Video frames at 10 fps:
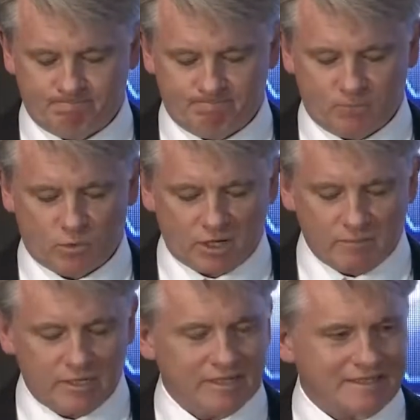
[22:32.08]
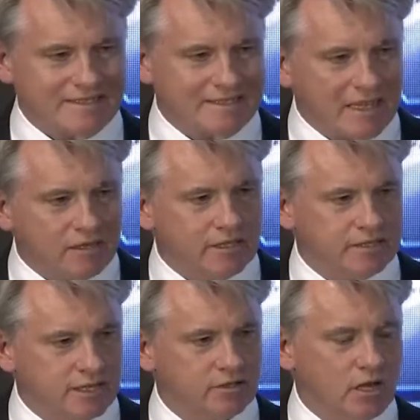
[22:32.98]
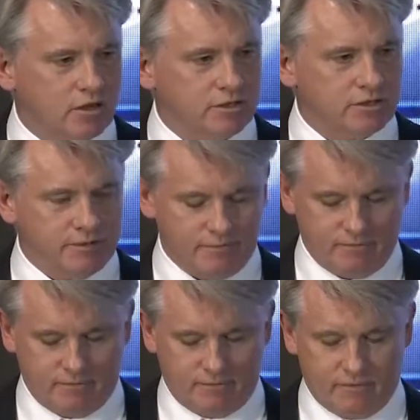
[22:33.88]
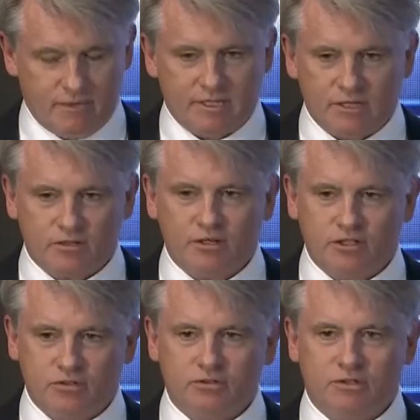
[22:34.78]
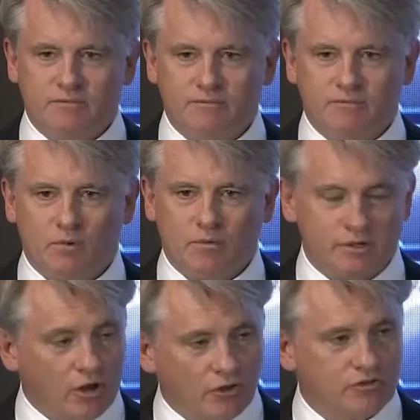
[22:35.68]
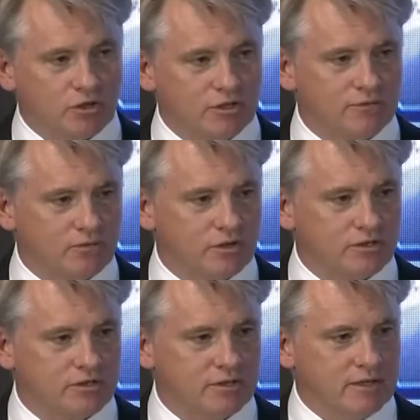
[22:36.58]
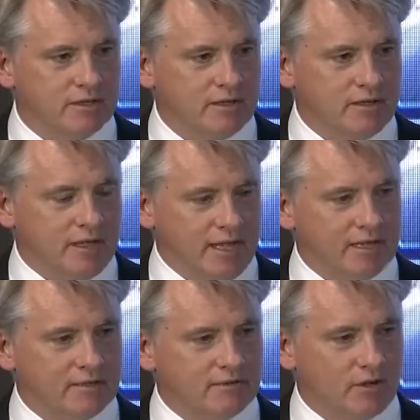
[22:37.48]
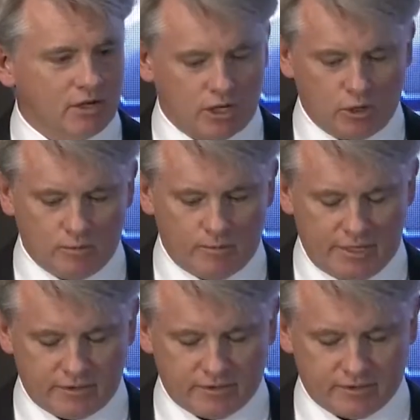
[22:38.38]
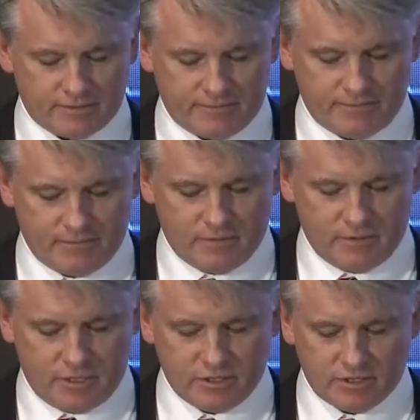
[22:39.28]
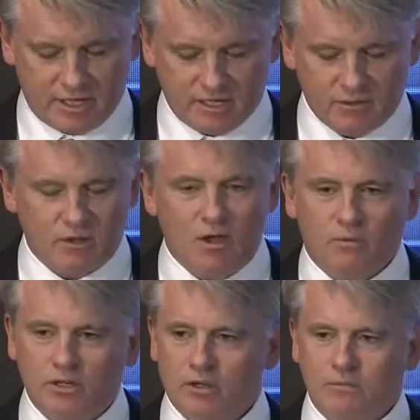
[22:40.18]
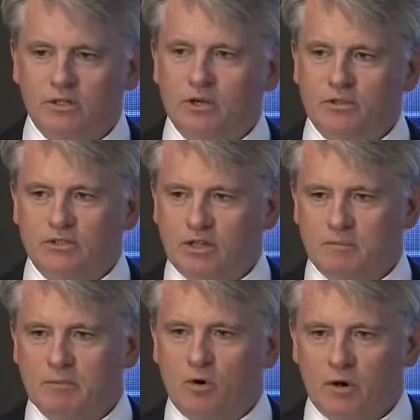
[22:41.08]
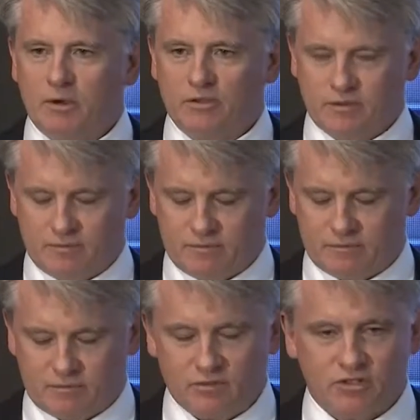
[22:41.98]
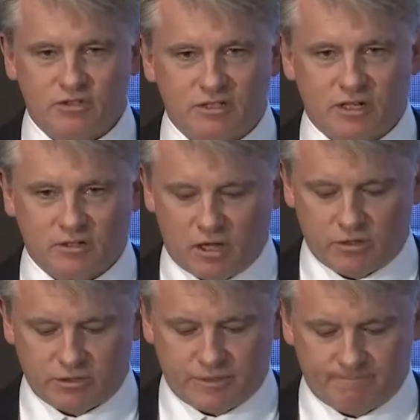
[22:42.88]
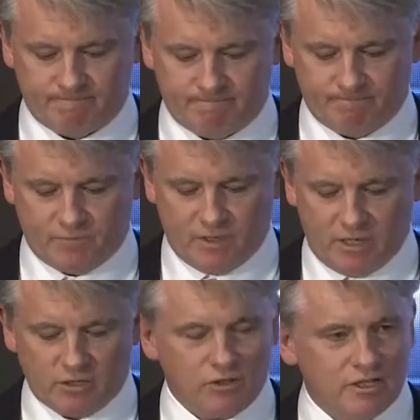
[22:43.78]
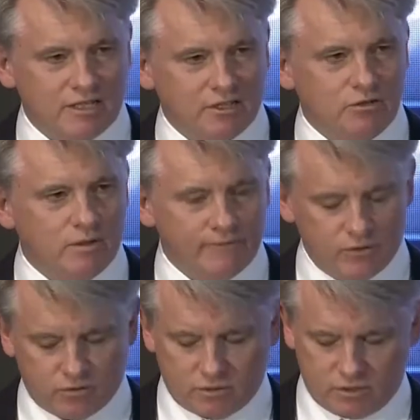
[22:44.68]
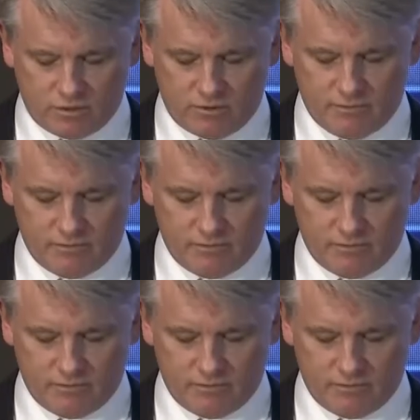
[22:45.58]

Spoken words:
We're committed to scaling technology here in Houston, where it all started for us, and on a global basis. And second, we know it's going to be more about than just the technology. It's going to take new infrastructure,